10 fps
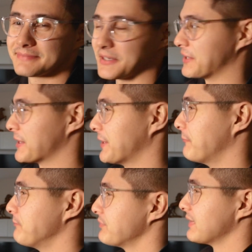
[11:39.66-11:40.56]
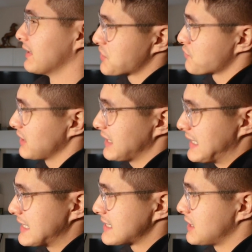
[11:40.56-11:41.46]
There you go. It's really
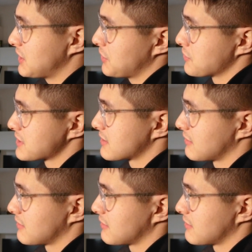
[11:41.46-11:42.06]
easy to use.